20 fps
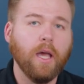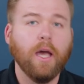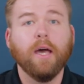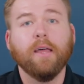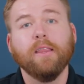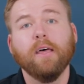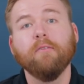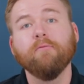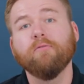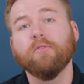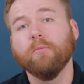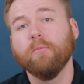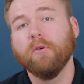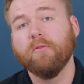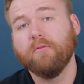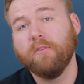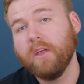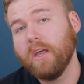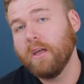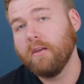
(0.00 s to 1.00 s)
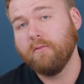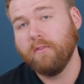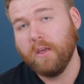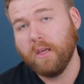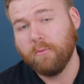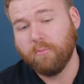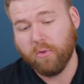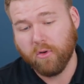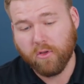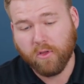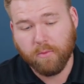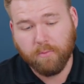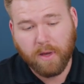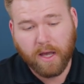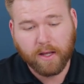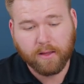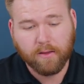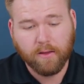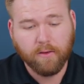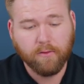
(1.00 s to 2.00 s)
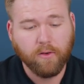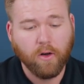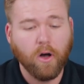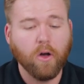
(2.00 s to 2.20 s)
And then from a VAV perspective,